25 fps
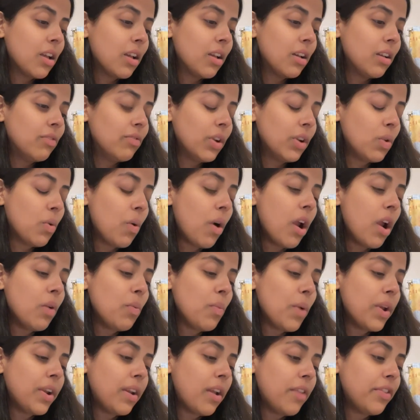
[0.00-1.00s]
Require
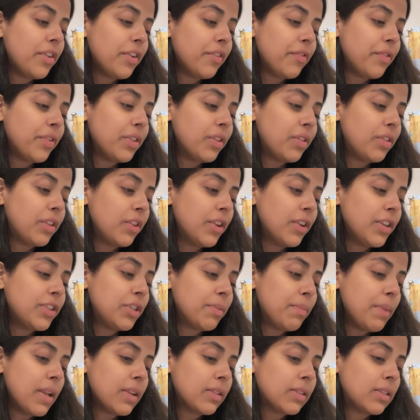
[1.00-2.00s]
one another for the theory
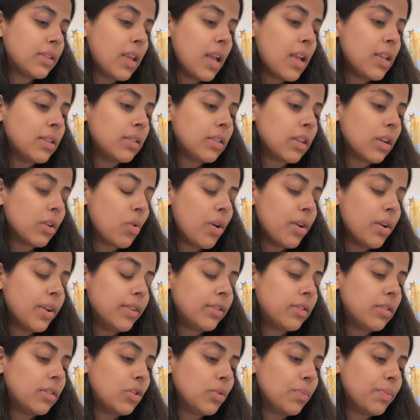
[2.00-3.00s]
to make sense.
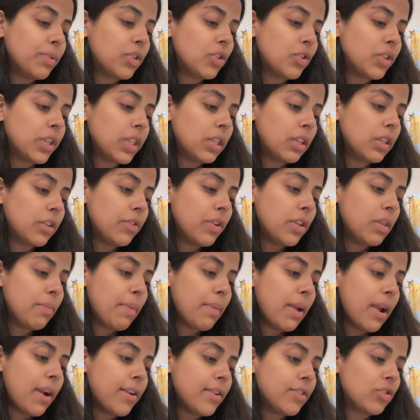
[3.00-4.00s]
According to superstring theory, the
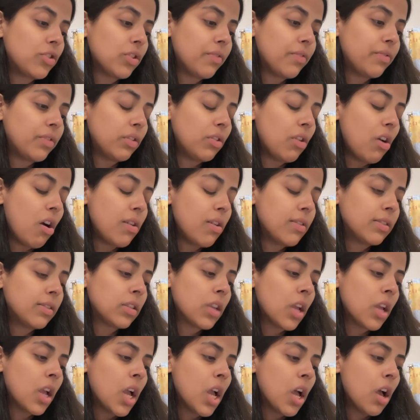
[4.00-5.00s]
marriage of the
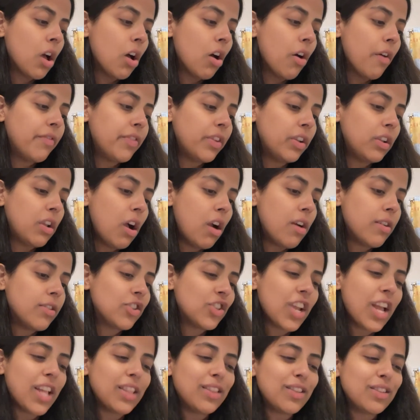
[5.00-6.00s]
laws of the
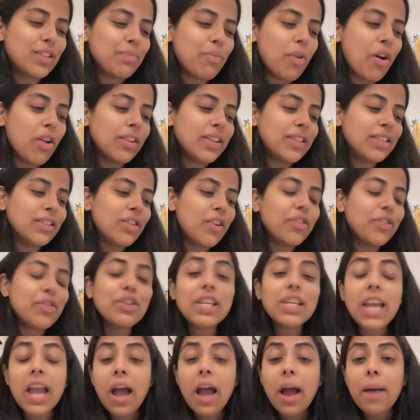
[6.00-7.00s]
large and the small is not
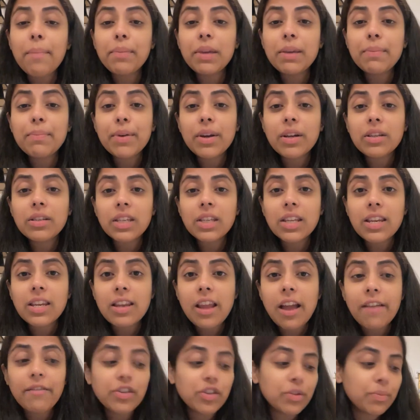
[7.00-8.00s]
only happy but
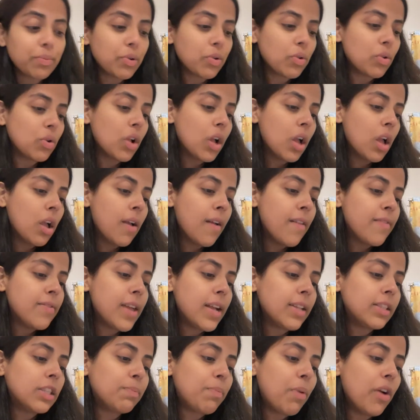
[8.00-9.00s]
inevitable.
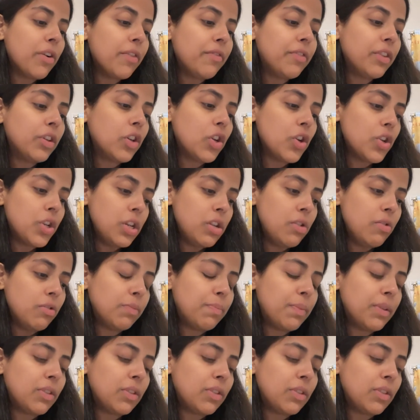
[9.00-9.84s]
That's part of the good news.